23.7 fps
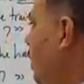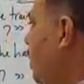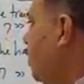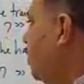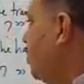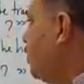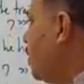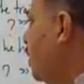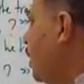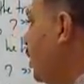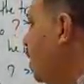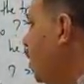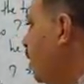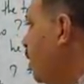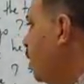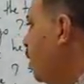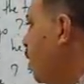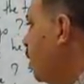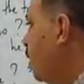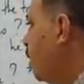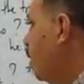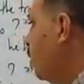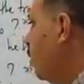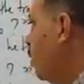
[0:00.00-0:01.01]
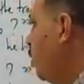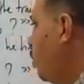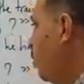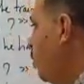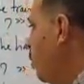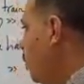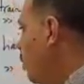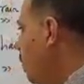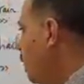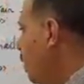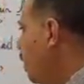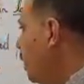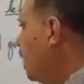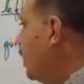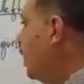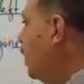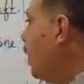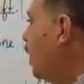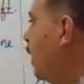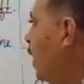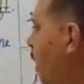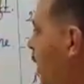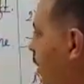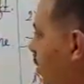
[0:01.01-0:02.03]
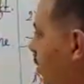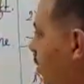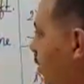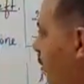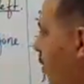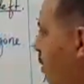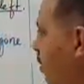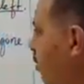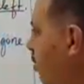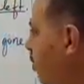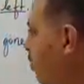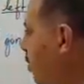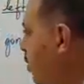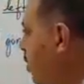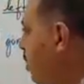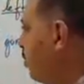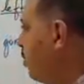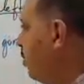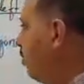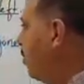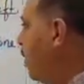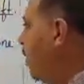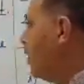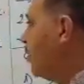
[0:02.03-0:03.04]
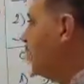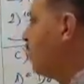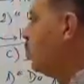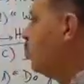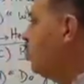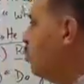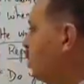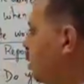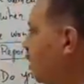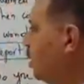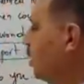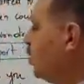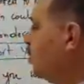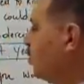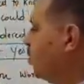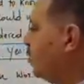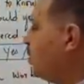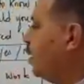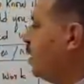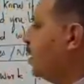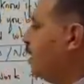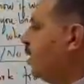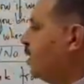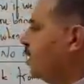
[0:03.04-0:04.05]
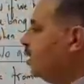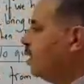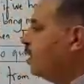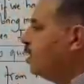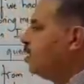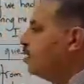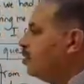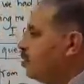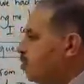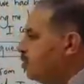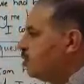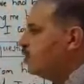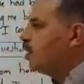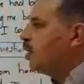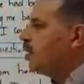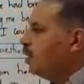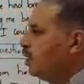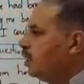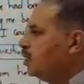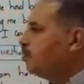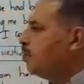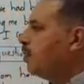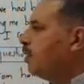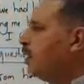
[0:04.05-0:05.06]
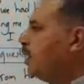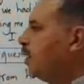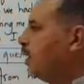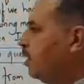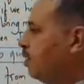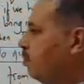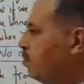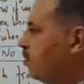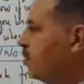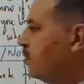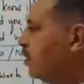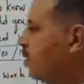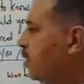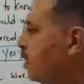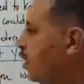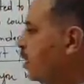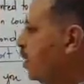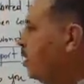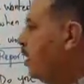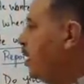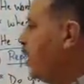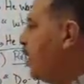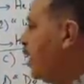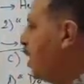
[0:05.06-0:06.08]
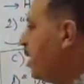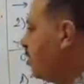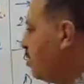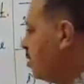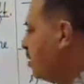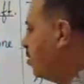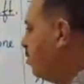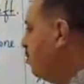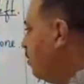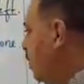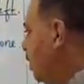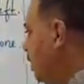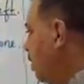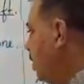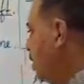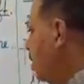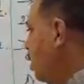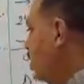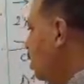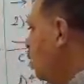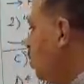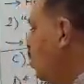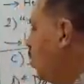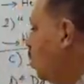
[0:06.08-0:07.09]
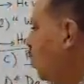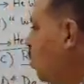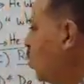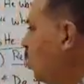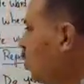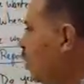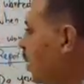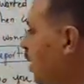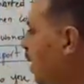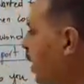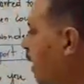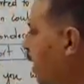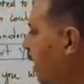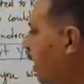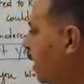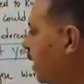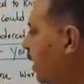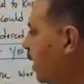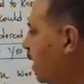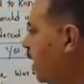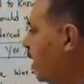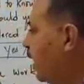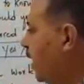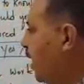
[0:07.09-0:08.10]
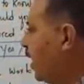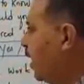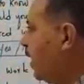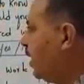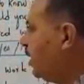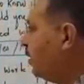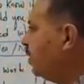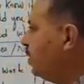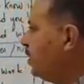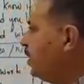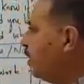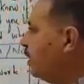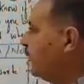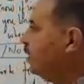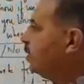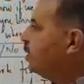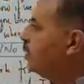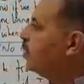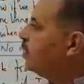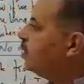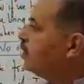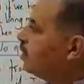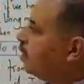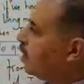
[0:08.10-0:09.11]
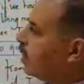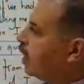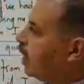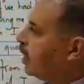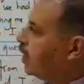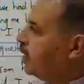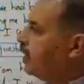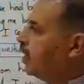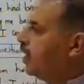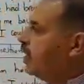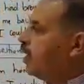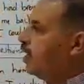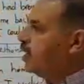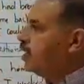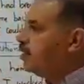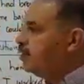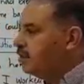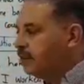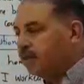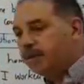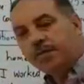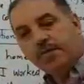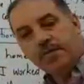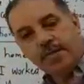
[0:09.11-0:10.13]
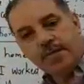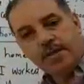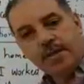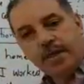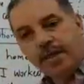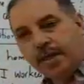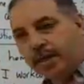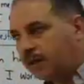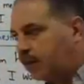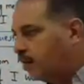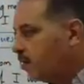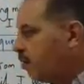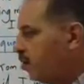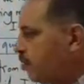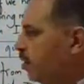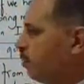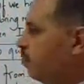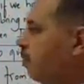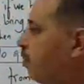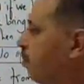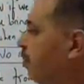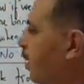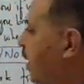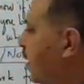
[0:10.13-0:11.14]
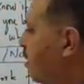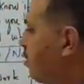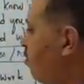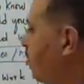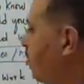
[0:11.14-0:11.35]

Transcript: is who, and simple past, who did you see? So it becomes, he asked me who I had seen. Simple past